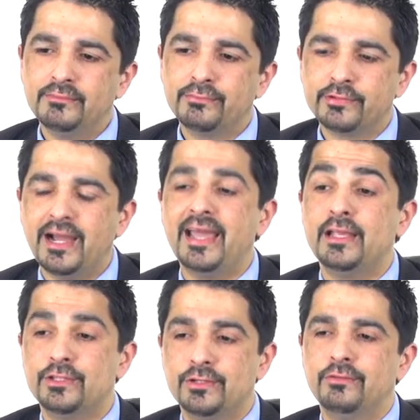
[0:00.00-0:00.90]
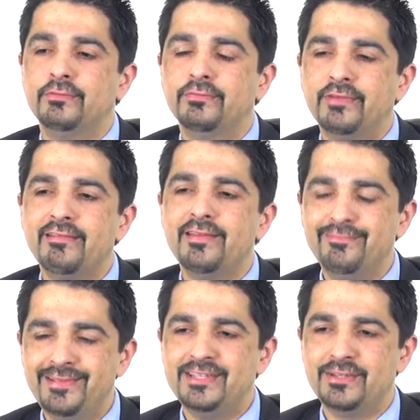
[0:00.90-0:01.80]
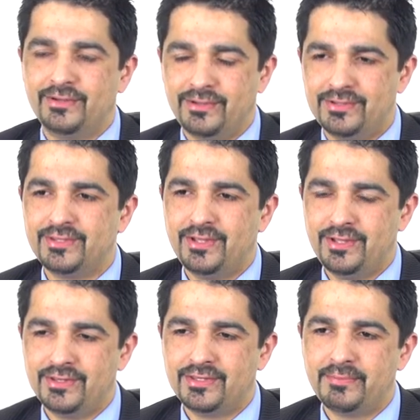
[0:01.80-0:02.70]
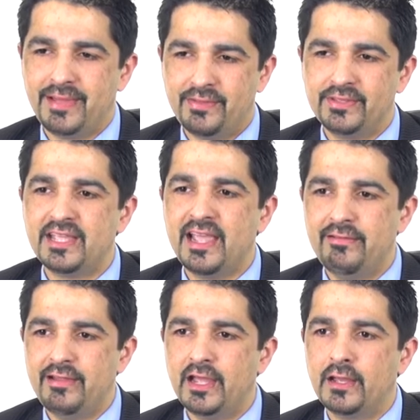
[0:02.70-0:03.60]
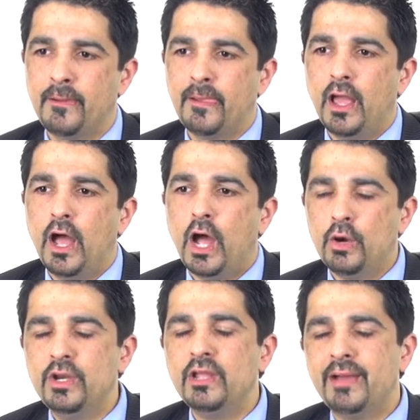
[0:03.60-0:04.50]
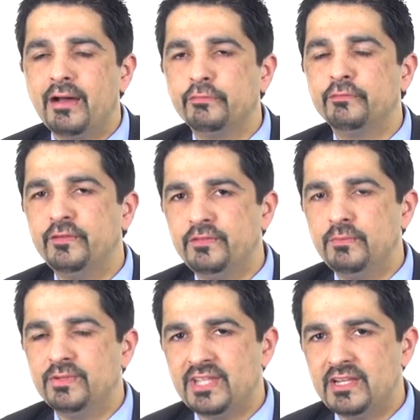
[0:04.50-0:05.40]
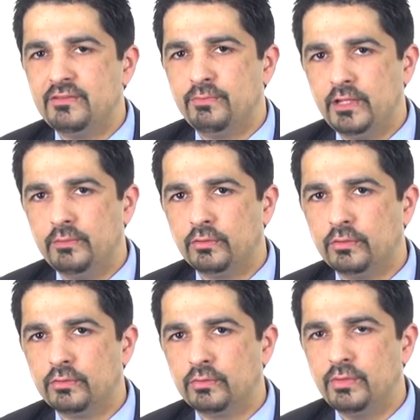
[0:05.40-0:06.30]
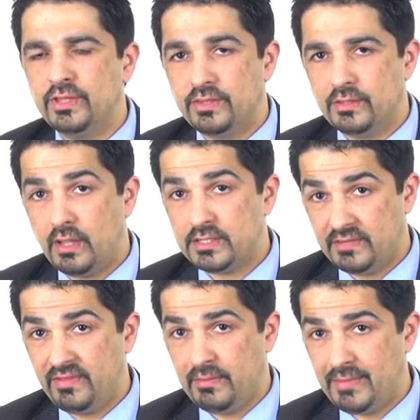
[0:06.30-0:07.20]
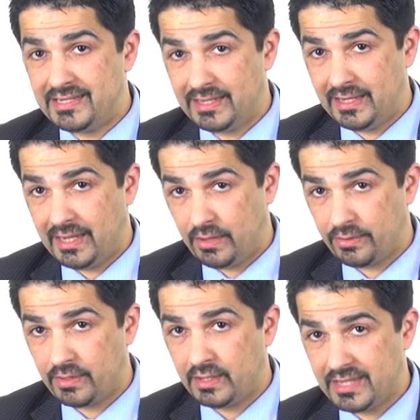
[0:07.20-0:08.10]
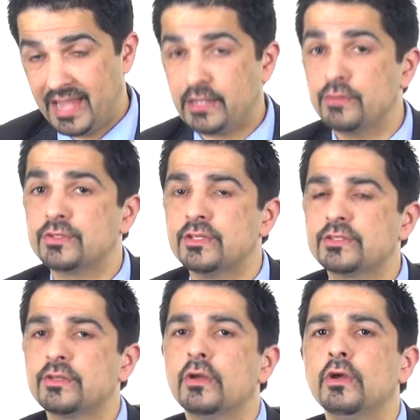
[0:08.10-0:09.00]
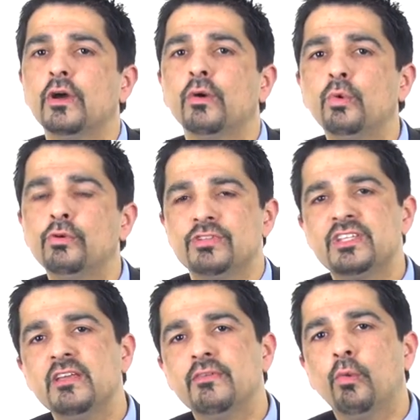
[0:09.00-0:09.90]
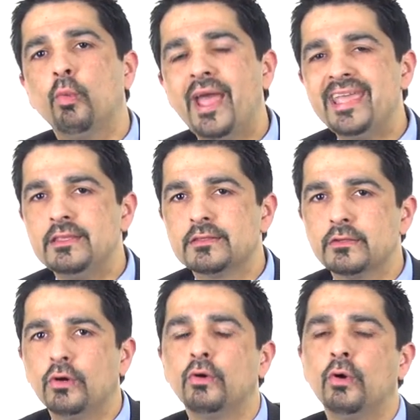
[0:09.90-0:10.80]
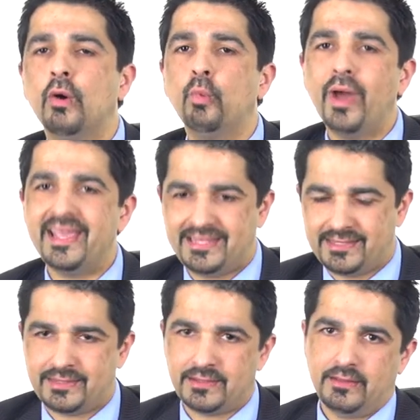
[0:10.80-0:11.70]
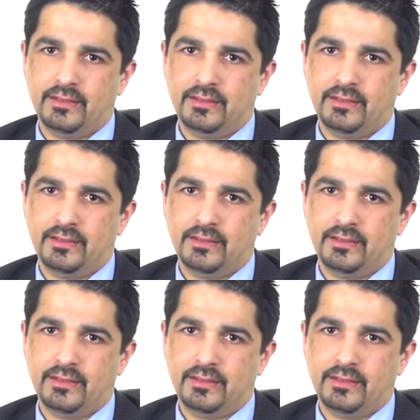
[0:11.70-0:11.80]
prior to very recent concerns about this area, only about 50% of people with a severe mental ill health diagnosis would receive a weight or a waist